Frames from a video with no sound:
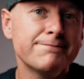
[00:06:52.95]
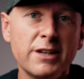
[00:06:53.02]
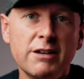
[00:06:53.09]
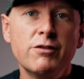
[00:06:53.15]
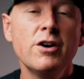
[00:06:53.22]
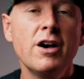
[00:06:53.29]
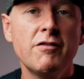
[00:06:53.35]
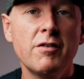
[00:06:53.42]

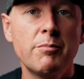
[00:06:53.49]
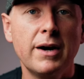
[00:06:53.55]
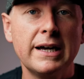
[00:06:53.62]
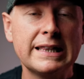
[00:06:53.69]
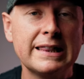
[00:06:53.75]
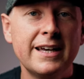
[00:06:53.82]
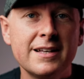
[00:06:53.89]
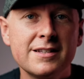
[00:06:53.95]
if you have a
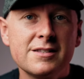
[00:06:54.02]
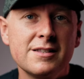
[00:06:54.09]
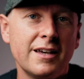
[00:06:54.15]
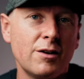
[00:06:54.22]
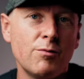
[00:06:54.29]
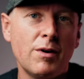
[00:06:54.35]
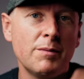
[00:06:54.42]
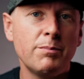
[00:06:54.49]
bright lens,
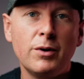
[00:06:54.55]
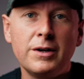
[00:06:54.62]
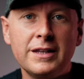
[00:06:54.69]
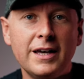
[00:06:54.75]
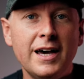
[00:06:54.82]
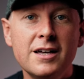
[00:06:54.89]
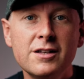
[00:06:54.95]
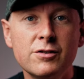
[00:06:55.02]
like
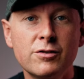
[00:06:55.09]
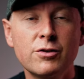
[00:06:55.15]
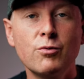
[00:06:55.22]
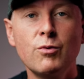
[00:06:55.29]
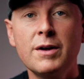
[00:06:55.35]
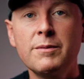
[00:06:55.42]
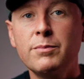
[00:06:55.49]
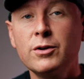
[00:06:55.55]
1.8 or
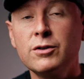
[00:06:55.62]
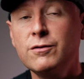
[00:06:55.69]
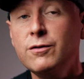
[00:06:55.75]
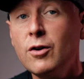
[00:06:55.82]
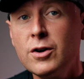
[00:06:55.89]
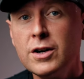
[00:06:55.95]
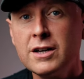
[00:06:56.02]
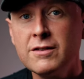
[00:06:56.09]

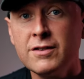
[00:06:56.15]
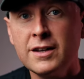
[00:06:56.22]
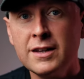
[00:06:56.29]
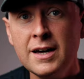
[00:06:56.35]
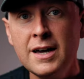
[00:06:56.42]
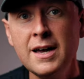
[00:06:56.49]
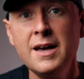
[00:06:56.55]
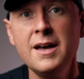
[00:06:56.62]
1.4
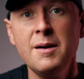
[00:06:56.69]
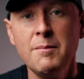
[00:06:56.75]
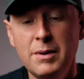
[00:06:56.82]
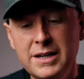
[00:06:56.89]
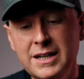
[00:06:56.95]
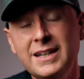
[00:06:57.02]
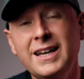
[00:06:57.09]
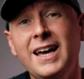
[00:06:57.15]
even,
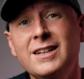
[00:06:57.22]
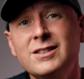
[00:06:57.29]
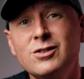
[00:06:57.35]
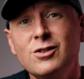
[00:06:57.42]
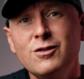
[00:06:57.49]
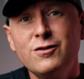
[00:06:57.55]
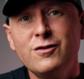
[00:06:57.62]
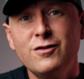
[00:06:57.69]
but in
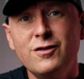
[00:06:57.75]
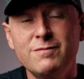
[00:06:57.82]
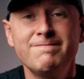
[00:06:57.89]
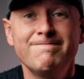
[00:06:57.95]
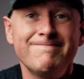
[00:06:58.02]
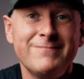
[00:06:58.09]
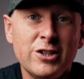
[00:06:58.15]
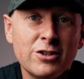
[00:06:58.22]
case of,
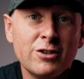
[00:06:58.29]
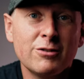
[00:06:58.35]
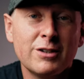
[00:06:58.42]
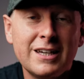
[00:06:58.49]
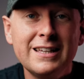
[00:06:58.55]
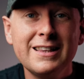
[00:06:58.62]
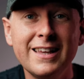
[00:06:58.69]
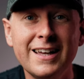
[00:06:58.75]
you know,
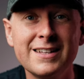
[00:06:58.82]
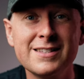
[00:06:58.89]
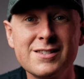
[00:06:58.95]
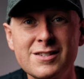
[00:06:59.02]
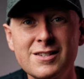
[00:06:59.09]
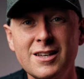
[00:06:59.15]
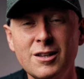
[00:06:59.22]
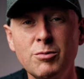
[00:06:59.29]
kit
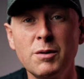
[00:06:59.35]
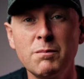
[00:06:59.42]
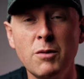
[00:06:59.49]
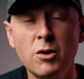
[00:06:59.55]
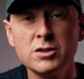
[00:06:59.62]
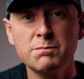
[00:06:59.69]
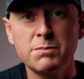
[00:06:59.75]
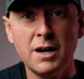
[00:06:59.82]
lens, it will
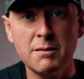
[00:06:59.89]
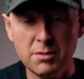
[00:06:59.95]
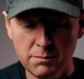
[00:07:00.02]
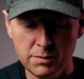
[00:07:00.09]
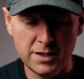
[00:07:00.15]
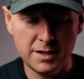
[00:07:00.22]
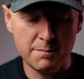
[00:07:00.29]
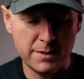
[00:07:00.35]
most
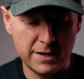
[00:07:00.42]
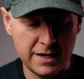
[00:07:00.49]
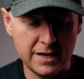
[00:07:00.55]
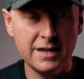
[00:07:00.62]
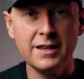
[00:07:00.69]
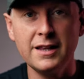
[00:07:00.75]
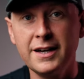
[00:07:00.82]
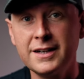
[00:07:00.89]
probably
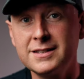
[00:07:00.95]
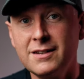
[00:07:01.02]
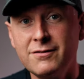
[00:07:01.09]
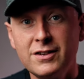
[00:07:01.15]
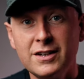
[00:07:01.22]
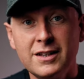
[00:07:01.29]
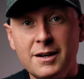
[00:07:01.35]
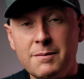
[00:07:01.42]
be like
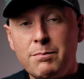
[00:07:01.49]
something like